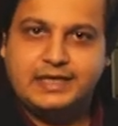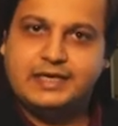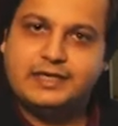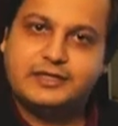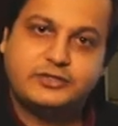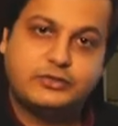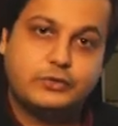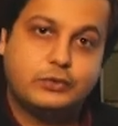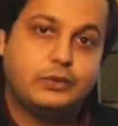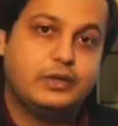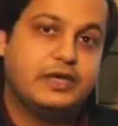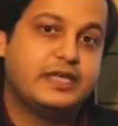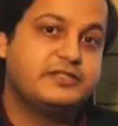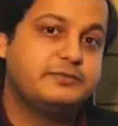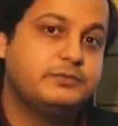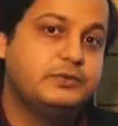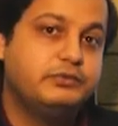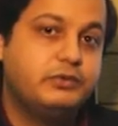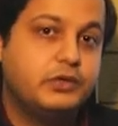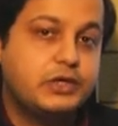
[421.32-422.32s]
So let's
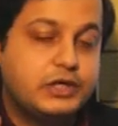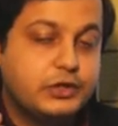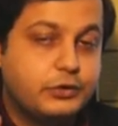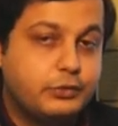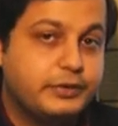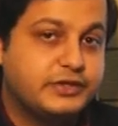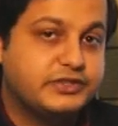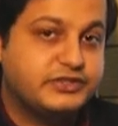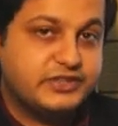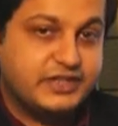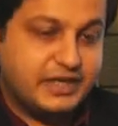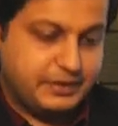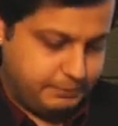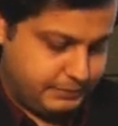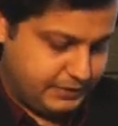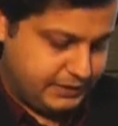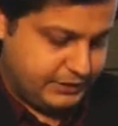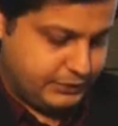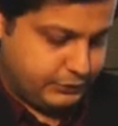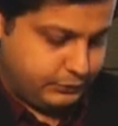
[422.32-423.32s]
move on to question
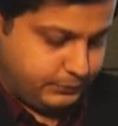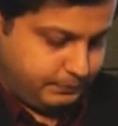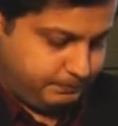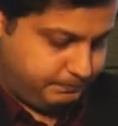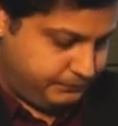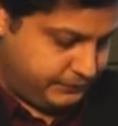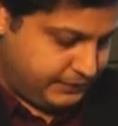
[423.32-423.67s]
number 2.